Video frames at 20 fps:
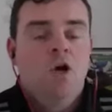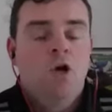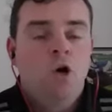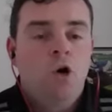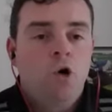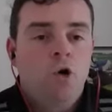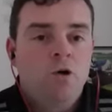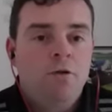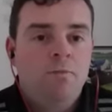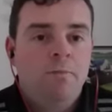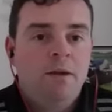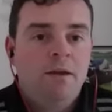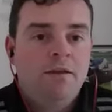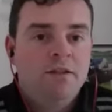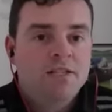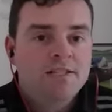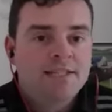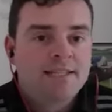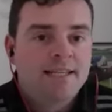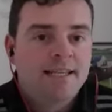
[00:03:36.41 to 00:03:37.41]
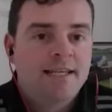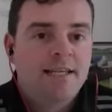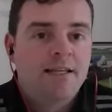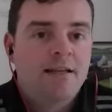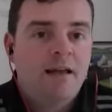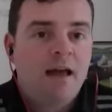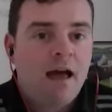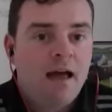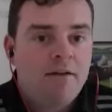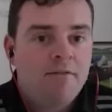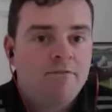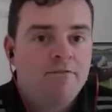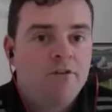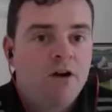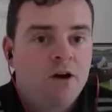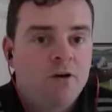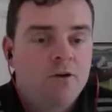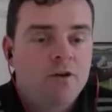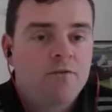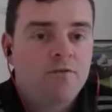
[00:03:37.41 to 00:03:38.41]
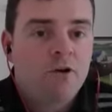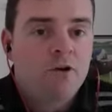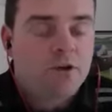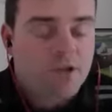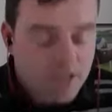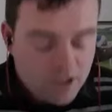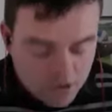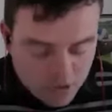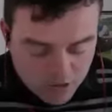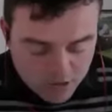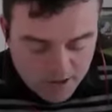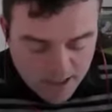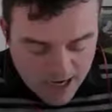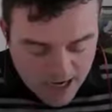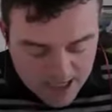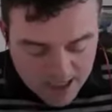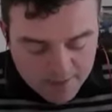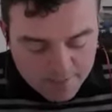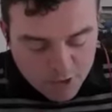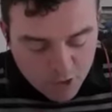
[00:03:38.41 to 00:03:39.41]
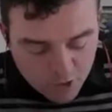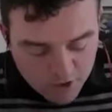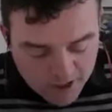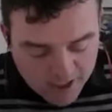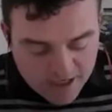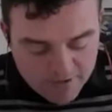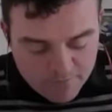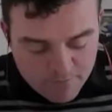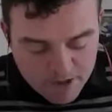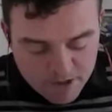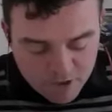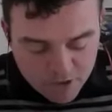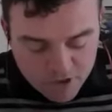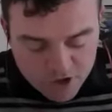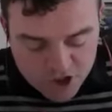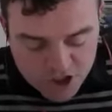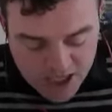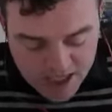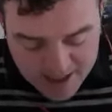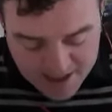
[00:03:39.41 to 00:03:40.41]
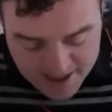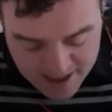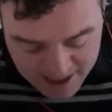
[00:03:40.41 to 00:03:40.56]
could be still very, very good. And I'm going to give him another chance